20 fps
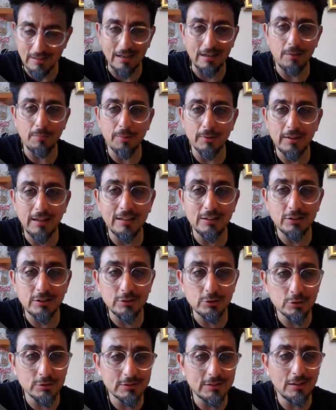anybody
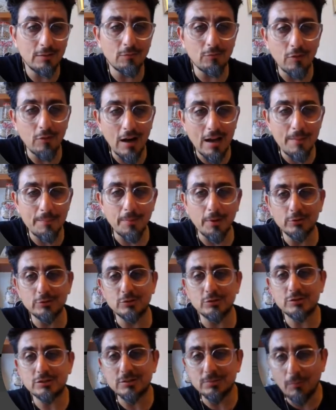interested in rainbows
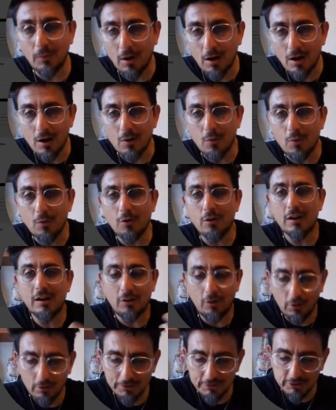or smile or
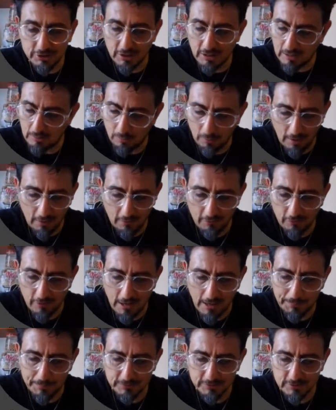ecology, whatever it
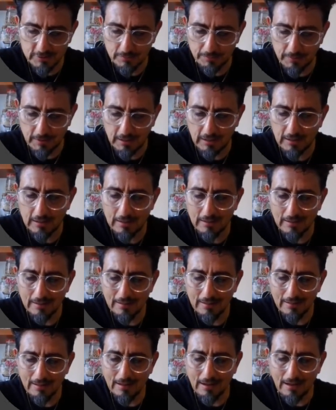happens to be.
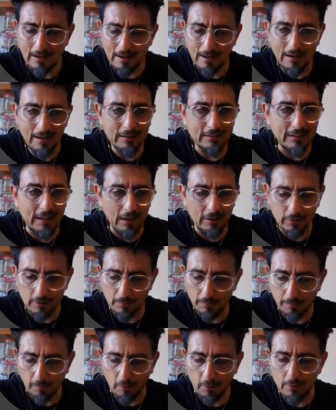Down the
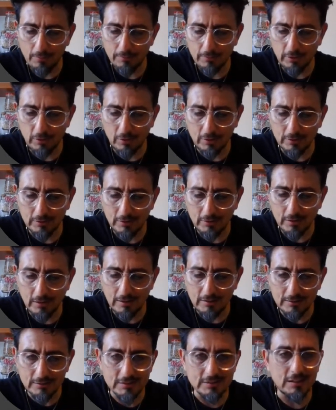bottom, you can
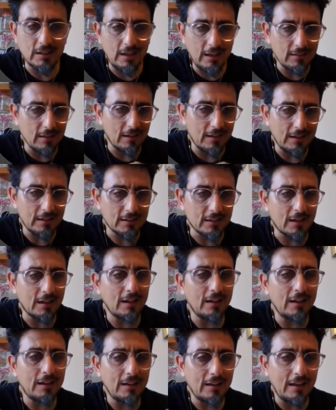see that
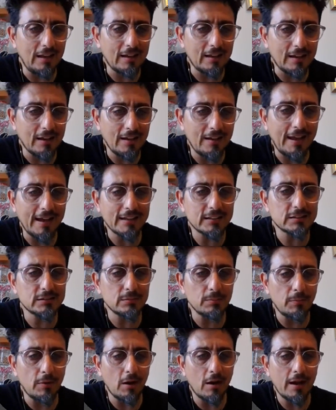it connects
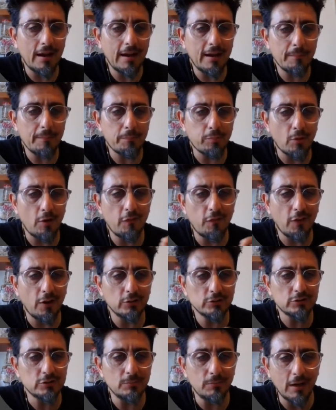my profile
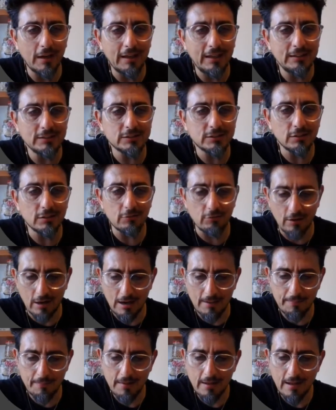to my
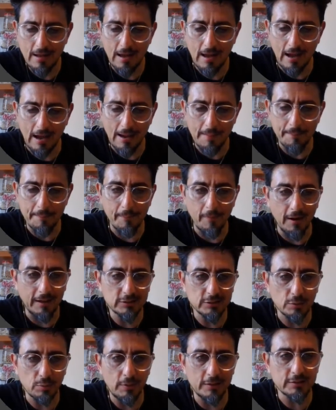Instagram and my
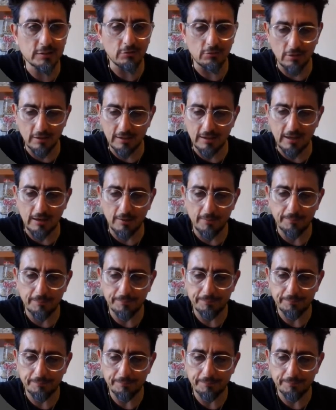Twitter account.